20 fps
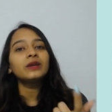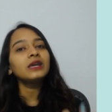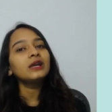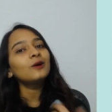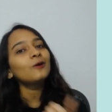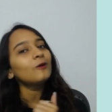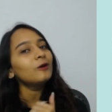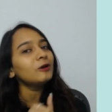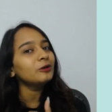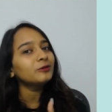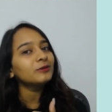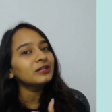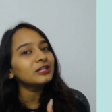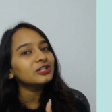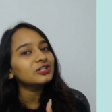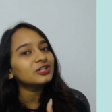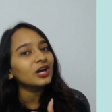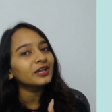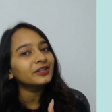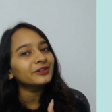equal to
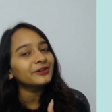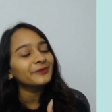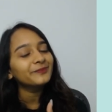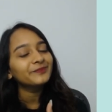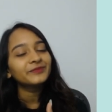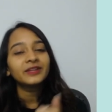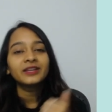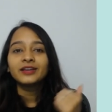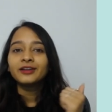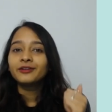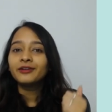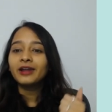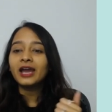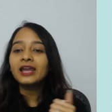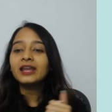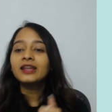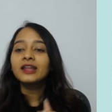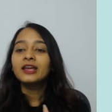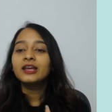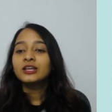each other,
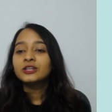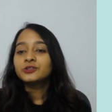right?